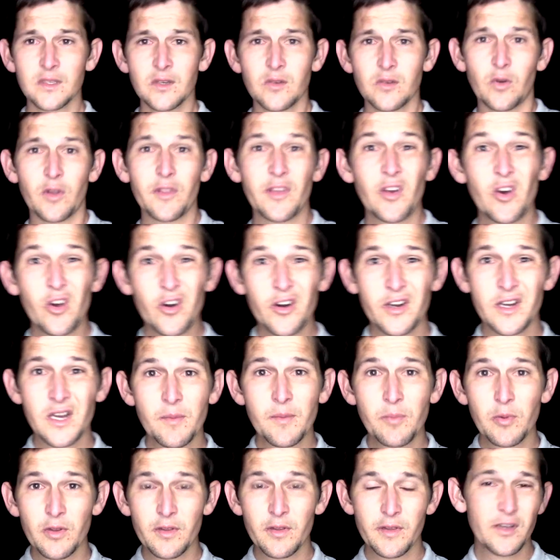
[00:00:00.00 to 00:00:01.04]
Well, there are
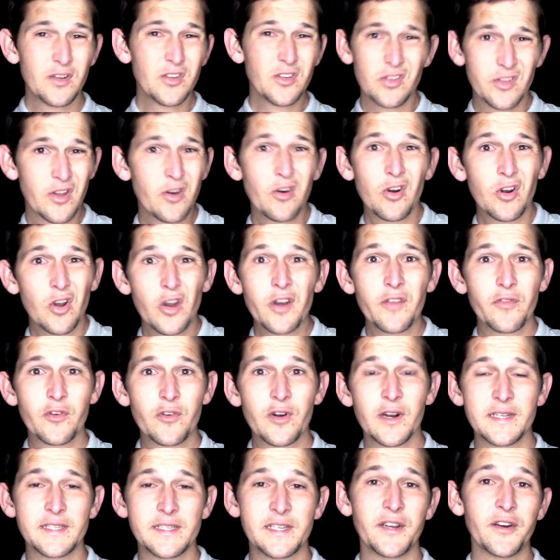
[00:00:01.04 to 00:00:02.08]
a lot of
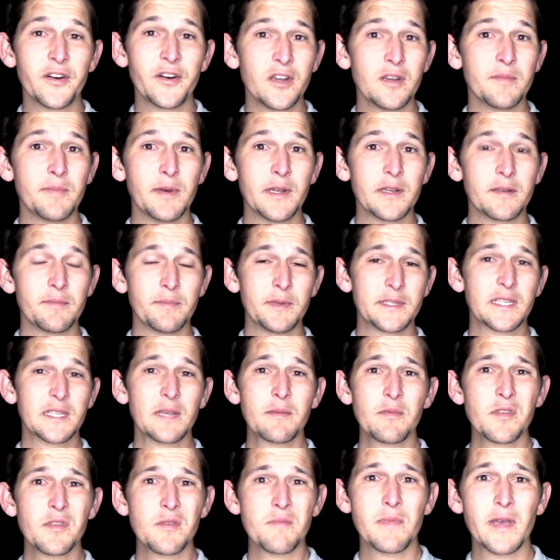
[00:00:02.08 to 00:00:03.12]
criteria, but
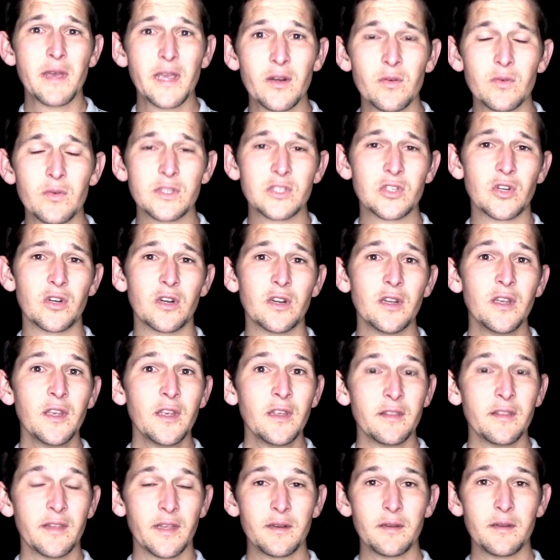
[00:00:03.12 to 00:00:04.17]
some of the main ones are
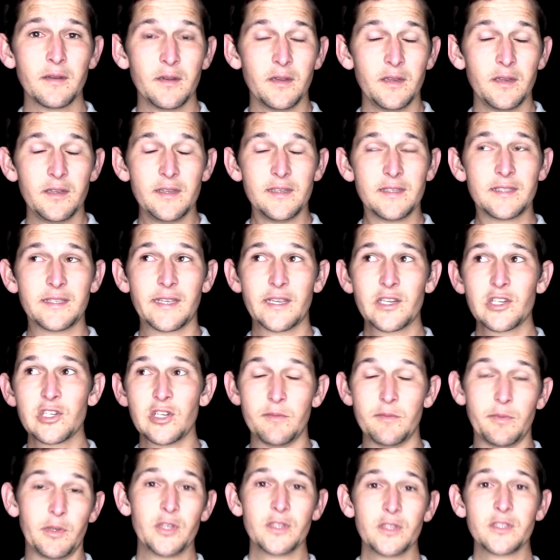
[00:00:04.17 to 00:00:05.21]
that
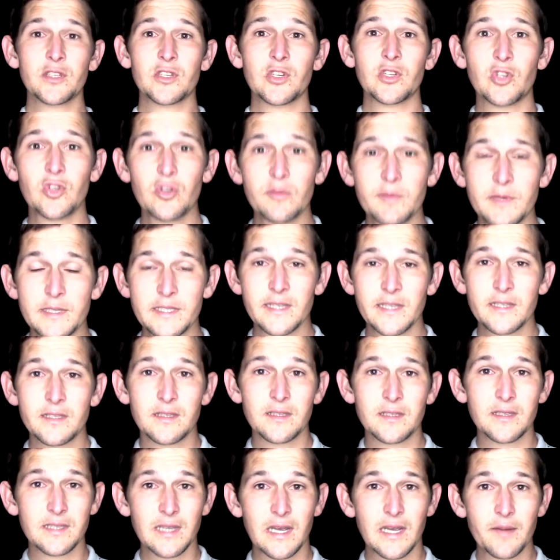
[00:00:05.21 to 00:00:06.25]
essentially, because it's a
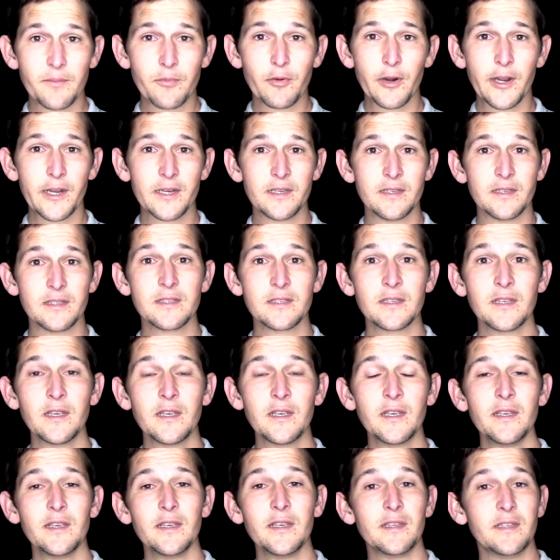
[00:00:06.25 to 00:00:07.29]
human-centered design practice,
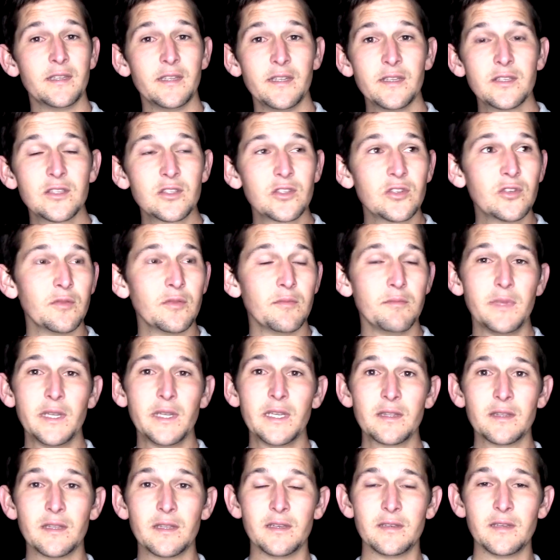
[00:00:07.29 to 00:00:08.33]
it needs to
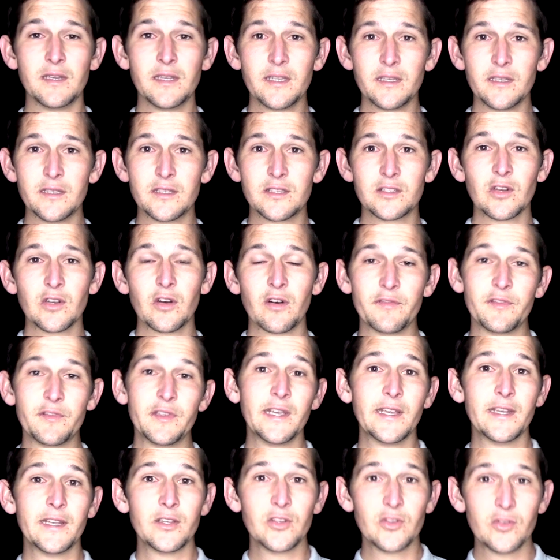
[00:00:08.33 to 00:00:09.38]
meet the needs of
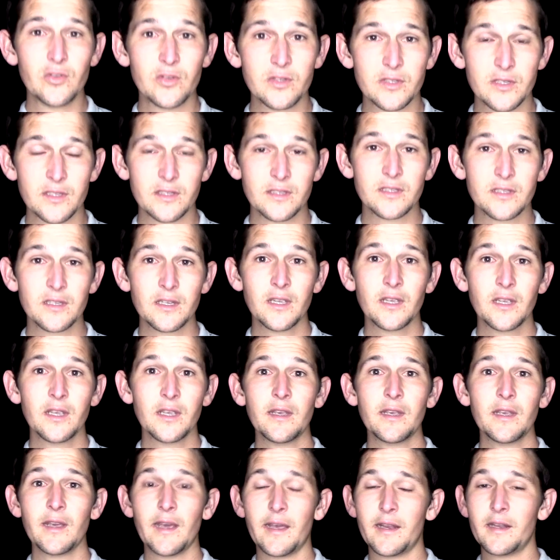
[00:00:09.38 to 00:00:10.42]
the end users,
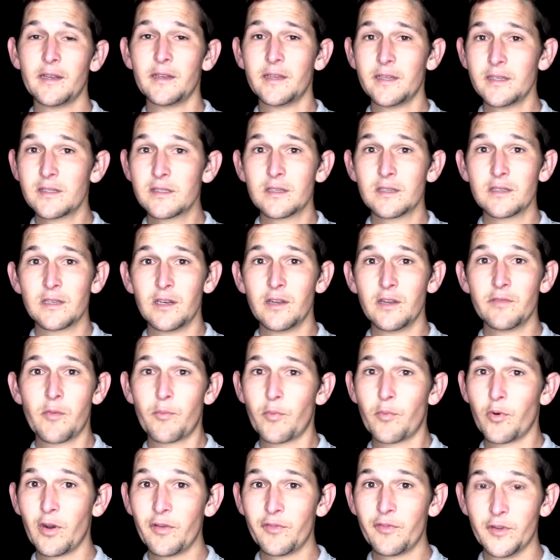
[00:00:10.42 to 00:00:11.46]
and it needs to deliver
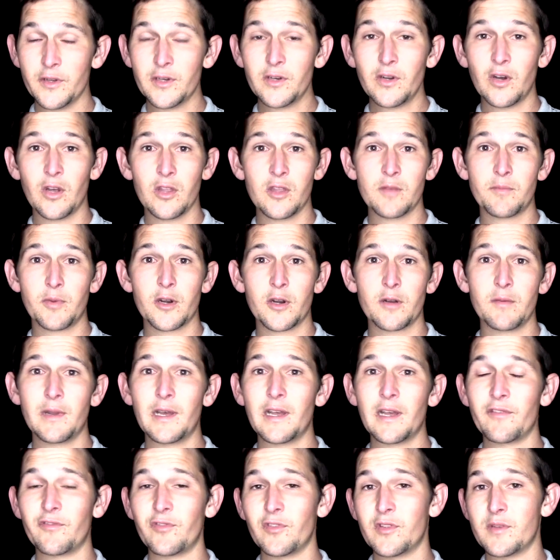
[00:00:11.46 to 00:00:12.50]
profit on the bottom
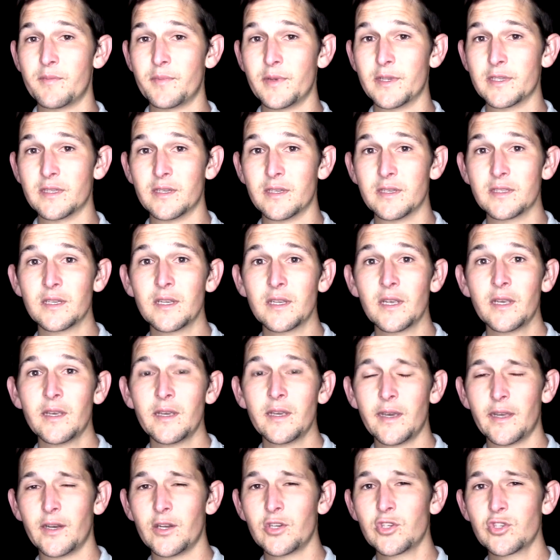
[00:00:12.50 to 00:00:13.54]
line for the business.
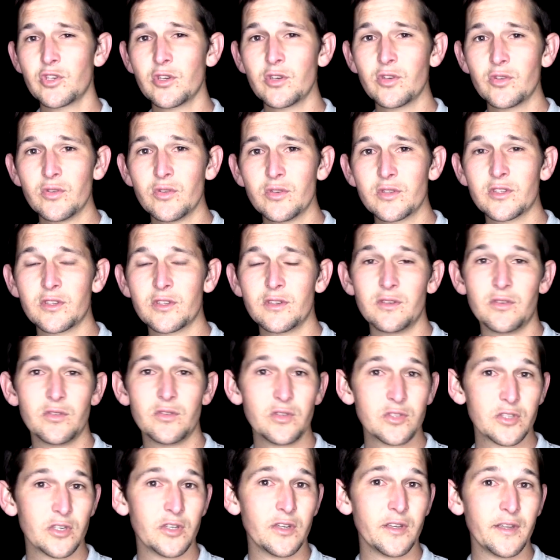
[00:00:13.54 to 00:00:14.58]
And it should do
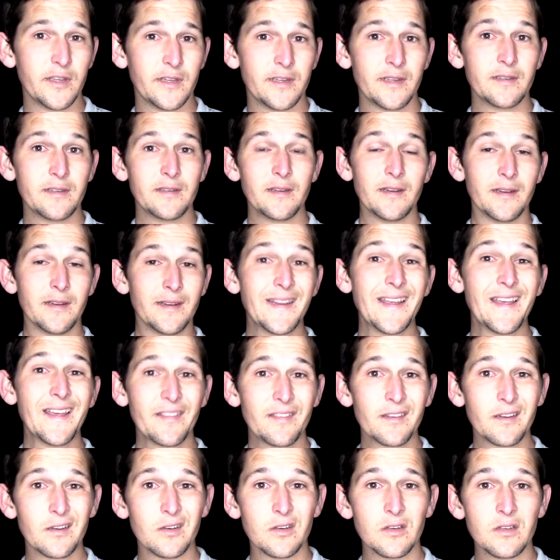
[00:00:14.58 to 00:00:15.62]
so in an
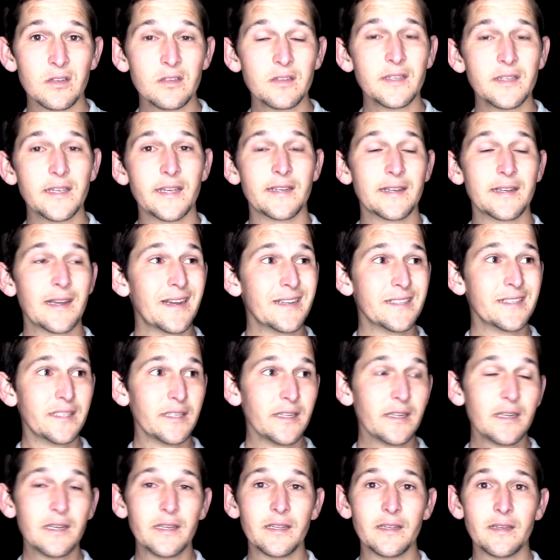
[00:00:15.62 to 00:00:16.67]
ethical, and
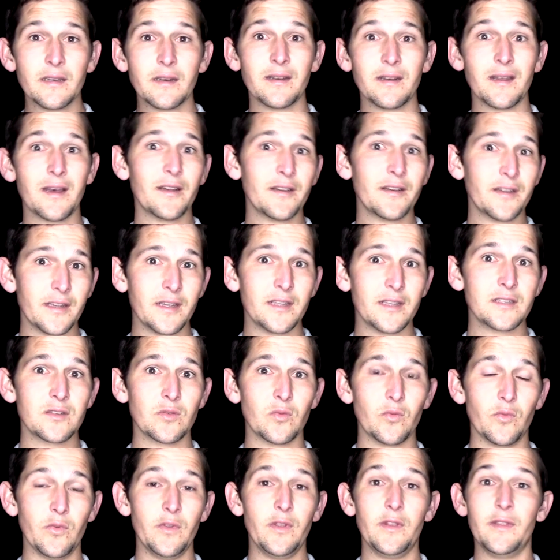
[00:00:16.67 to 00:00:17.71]
ideally nowadays
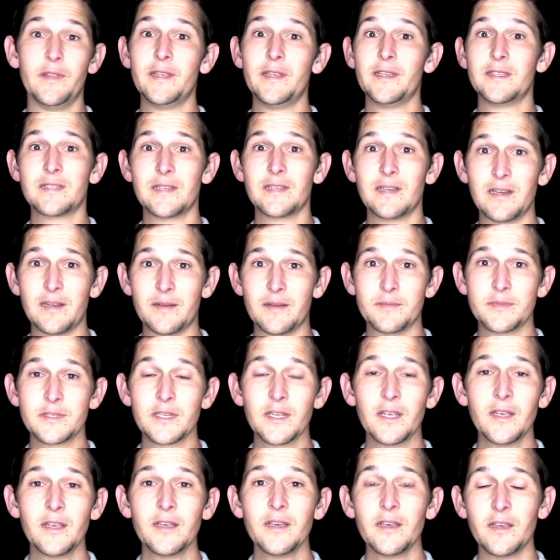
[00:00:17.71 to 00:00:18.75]
in these times,
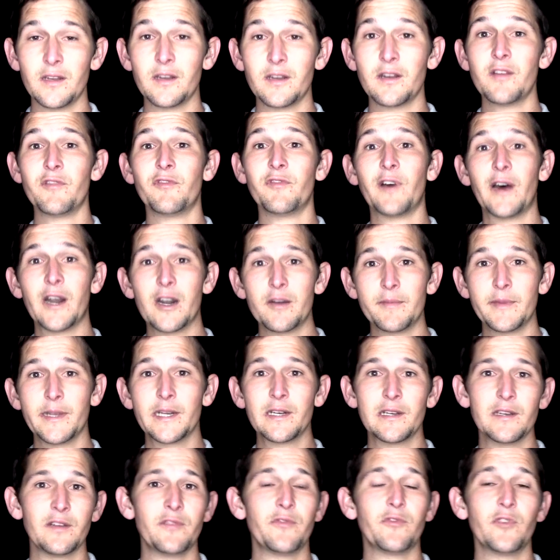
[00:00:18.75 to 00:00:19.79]
in an
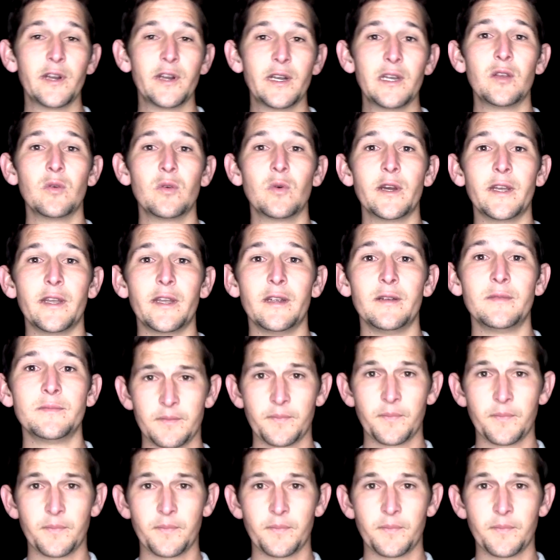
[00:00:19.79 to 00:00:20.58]
environmentally friendly way.